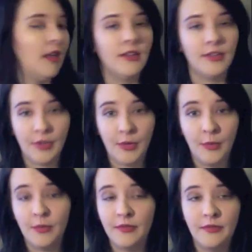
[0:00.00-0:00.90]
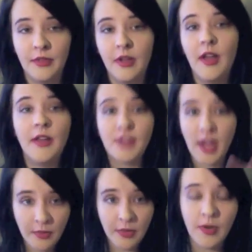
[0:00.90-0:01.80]
So
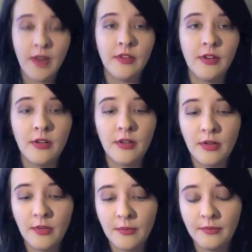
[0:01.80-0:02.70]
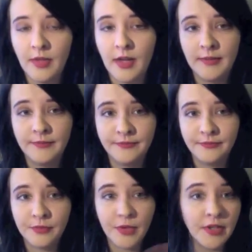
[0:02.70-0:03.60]
check with whatever
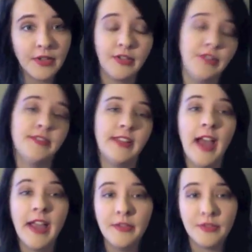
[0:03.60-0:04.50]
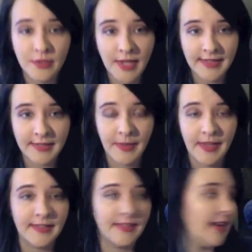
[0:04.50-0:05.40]
printer you're using. I use
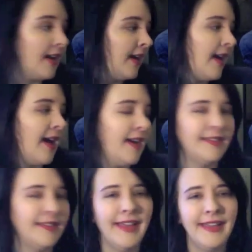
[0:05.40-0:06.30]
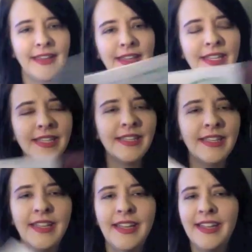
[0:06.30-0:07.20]
CreateSpace, and I had like,
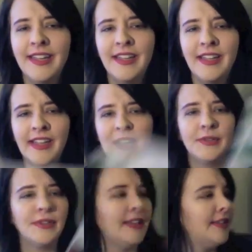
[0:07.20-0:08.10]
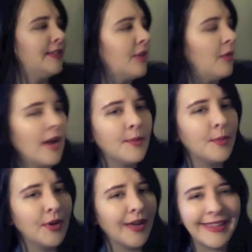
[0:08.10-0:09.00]
it's a square
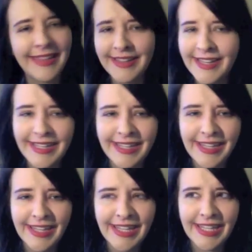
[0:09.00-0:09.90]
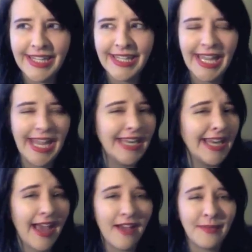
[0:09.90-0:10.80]
book, I think like
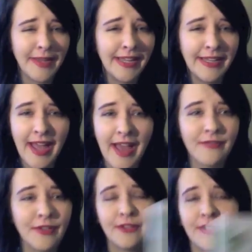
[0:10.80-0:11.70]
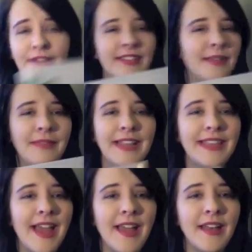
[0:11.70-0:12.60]
8.5 by 8.5 or something like
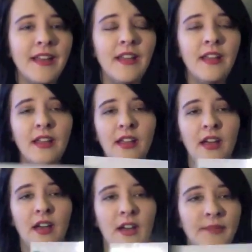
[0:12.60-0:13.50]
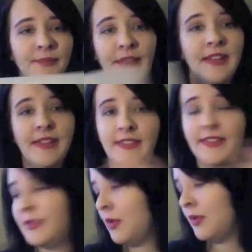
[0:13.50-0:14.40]
that. And
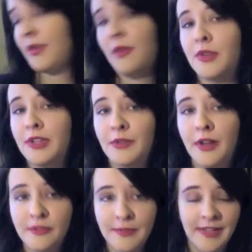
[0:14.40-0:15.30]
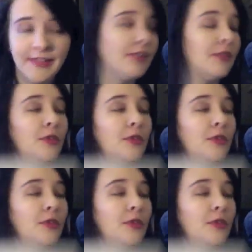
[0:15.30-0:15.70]
this worked out really well for me. So you